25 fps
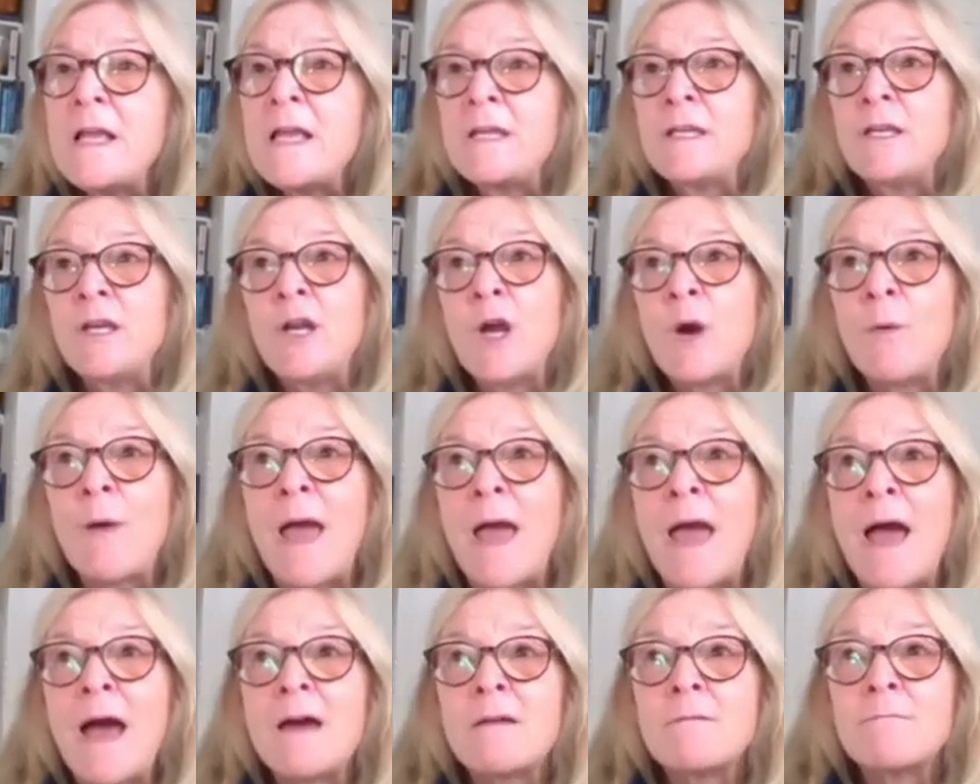You know,
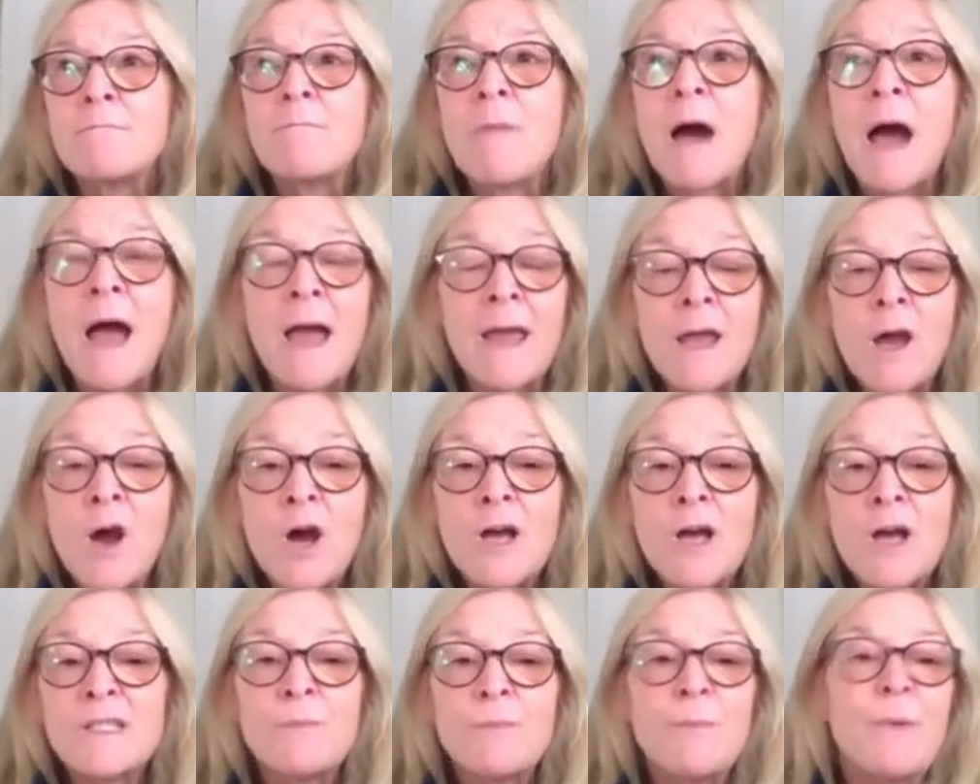at my
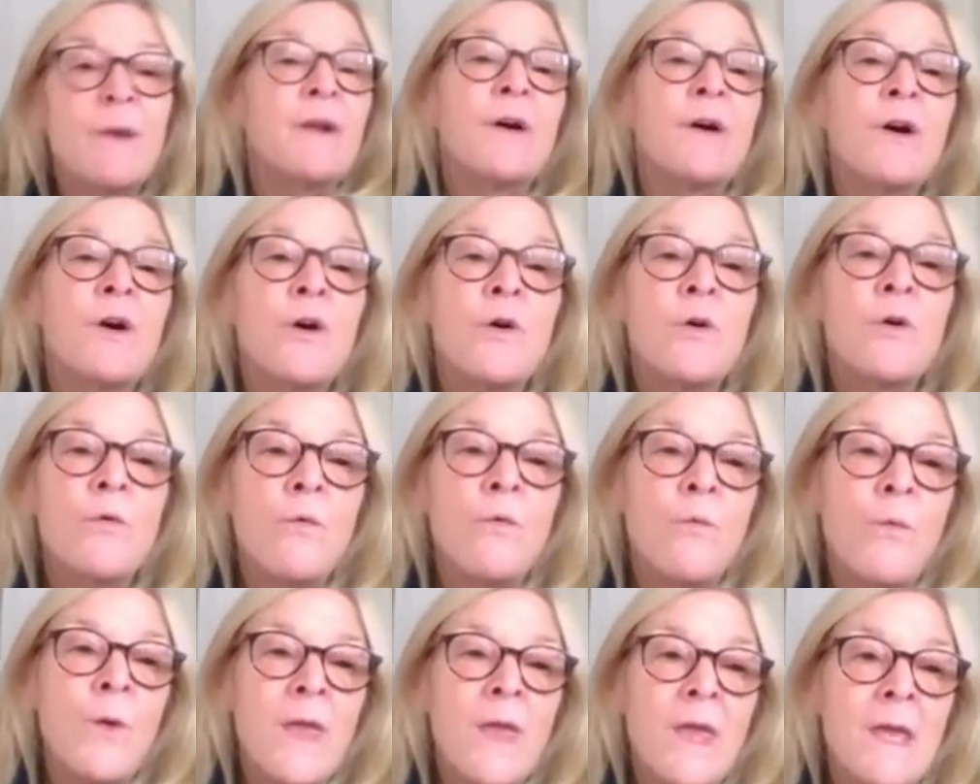hospital,
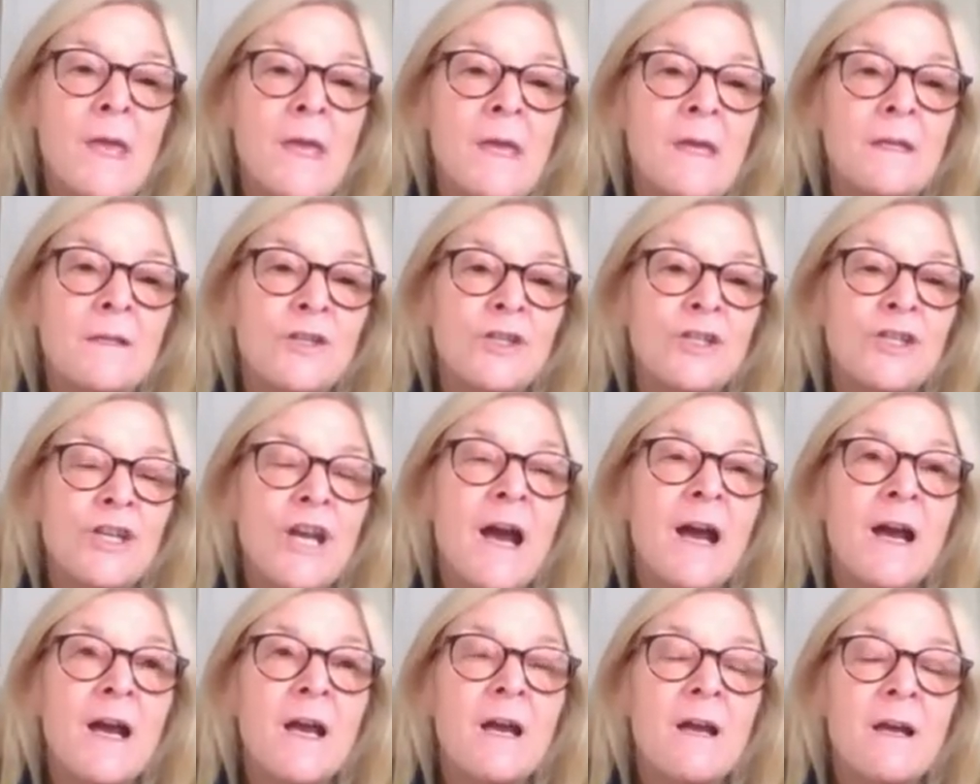we
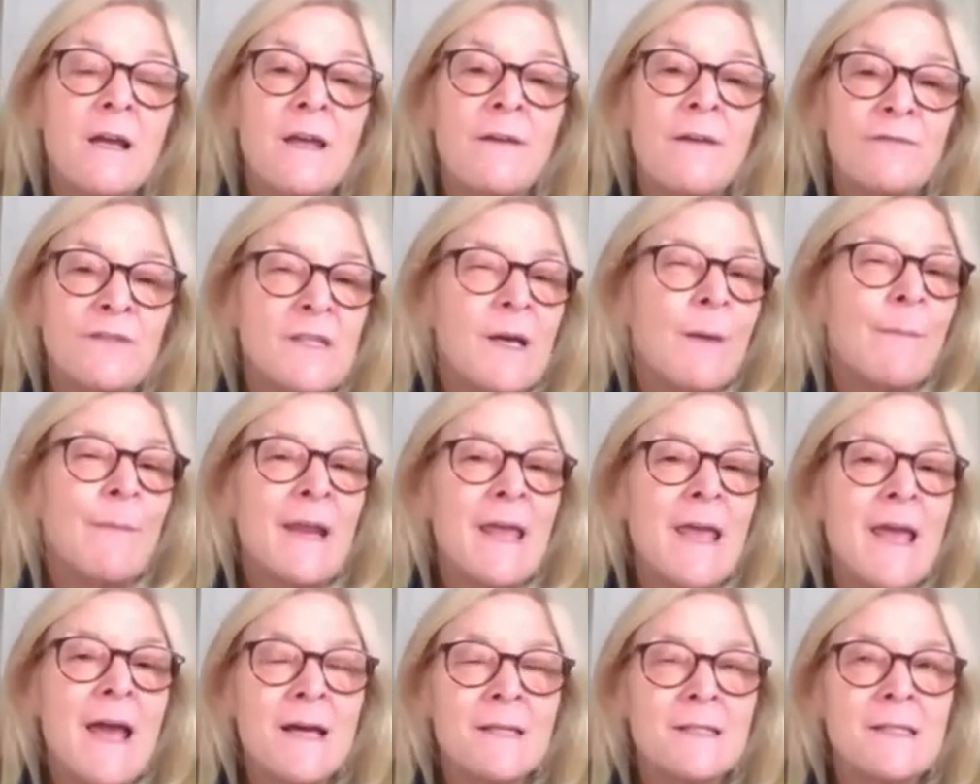check if
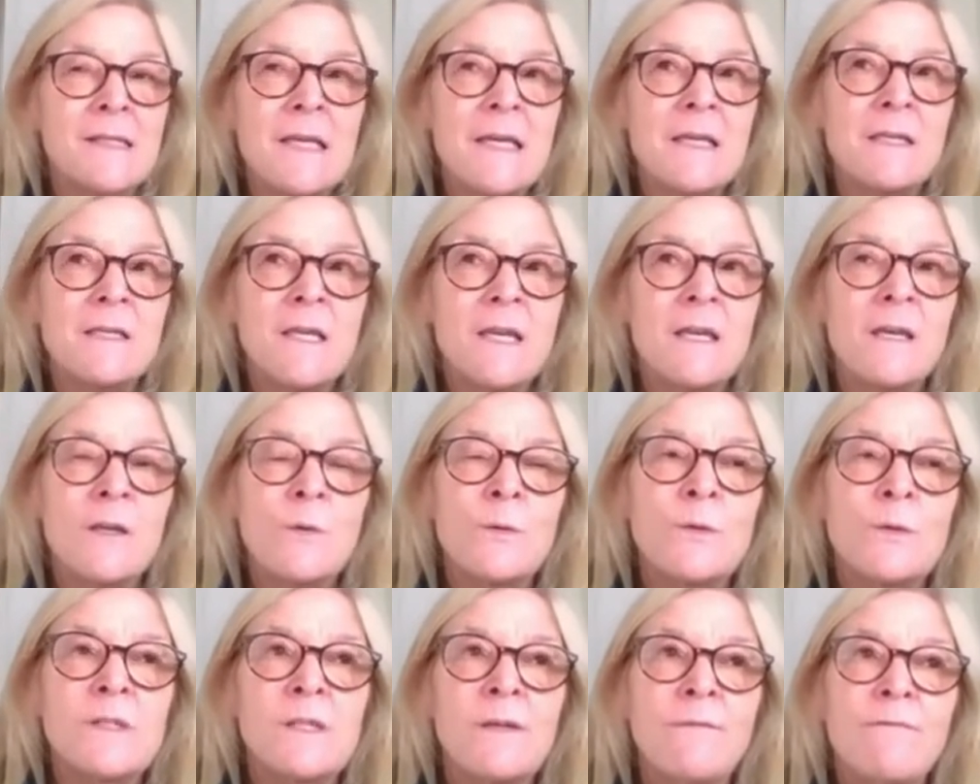somebody has a
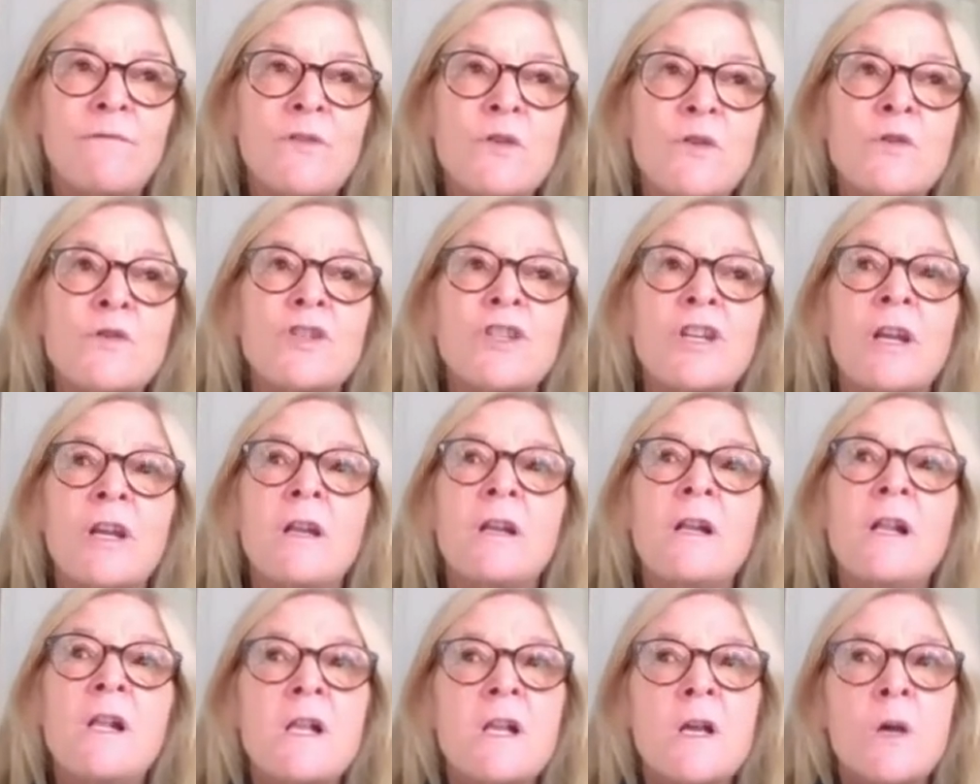continuous
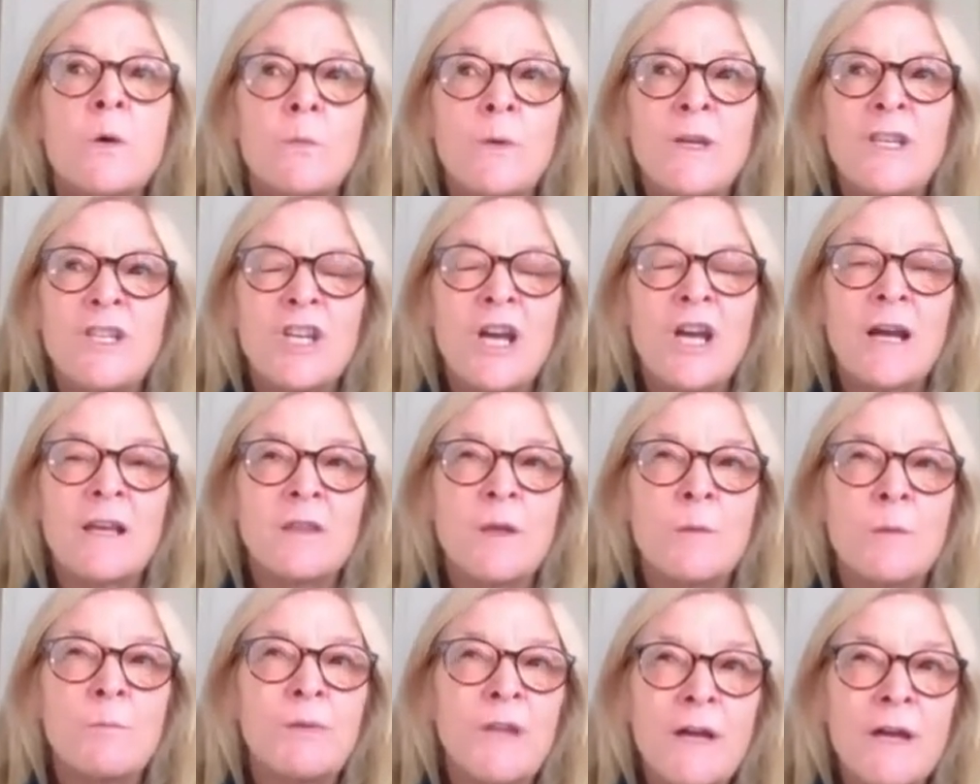infusion. We check
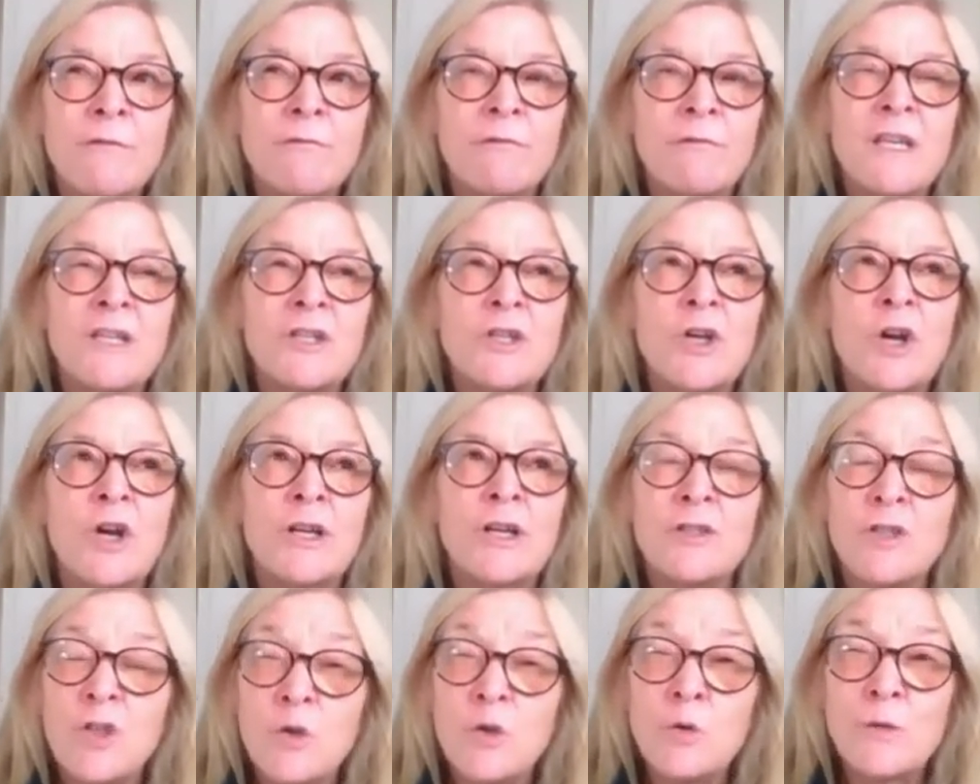the blood
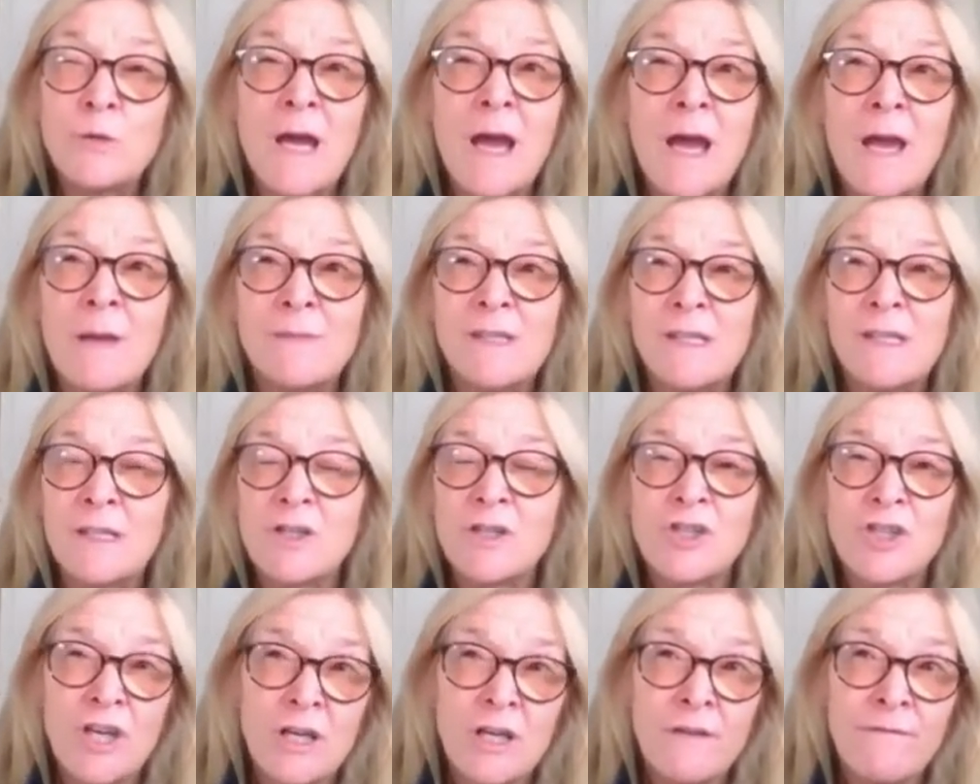return two times a
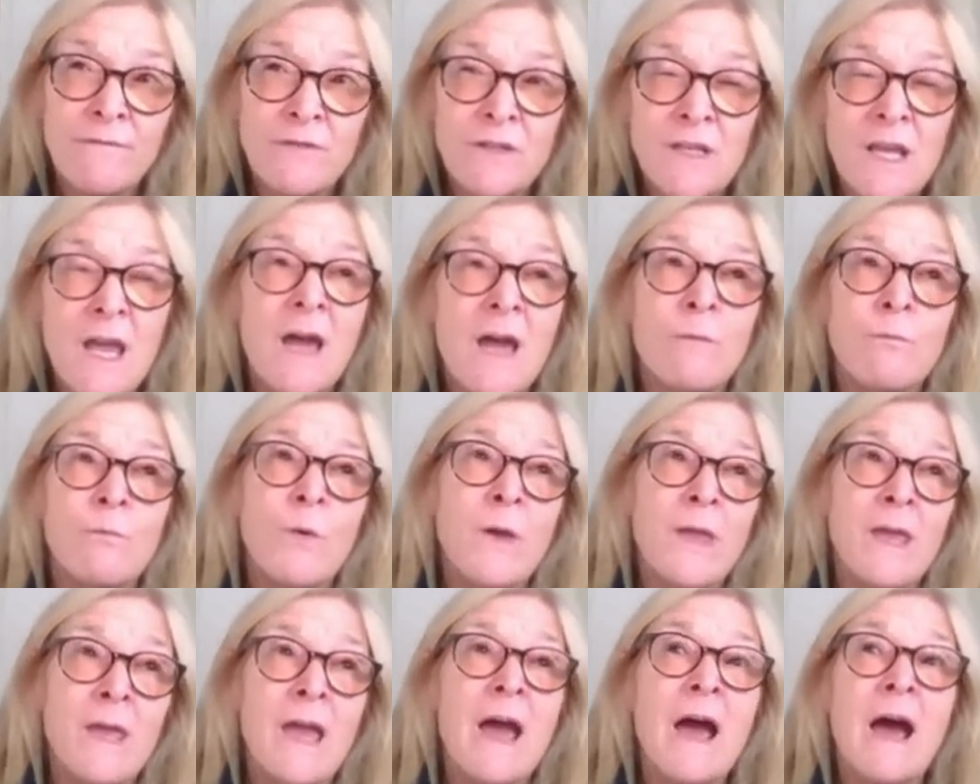shift, and
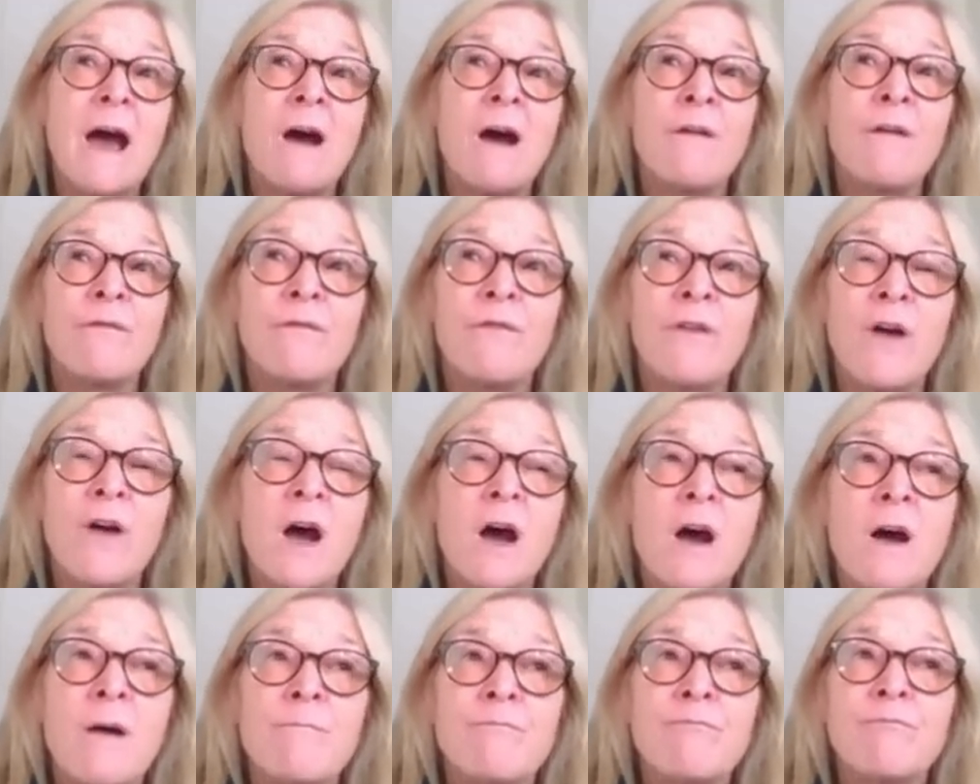we have
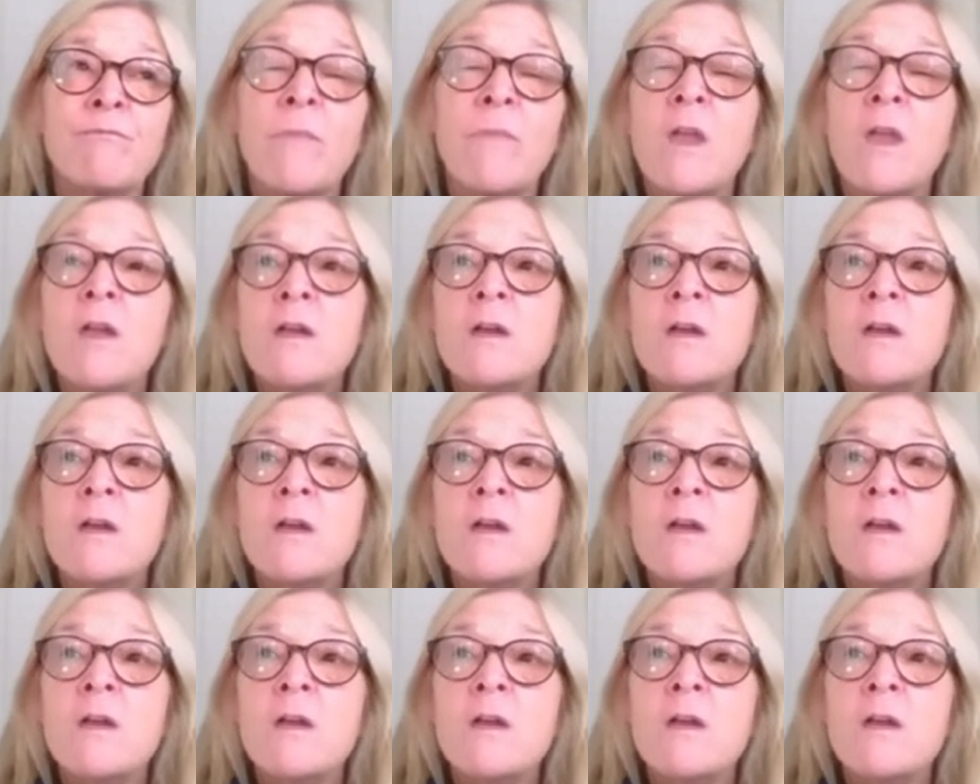um,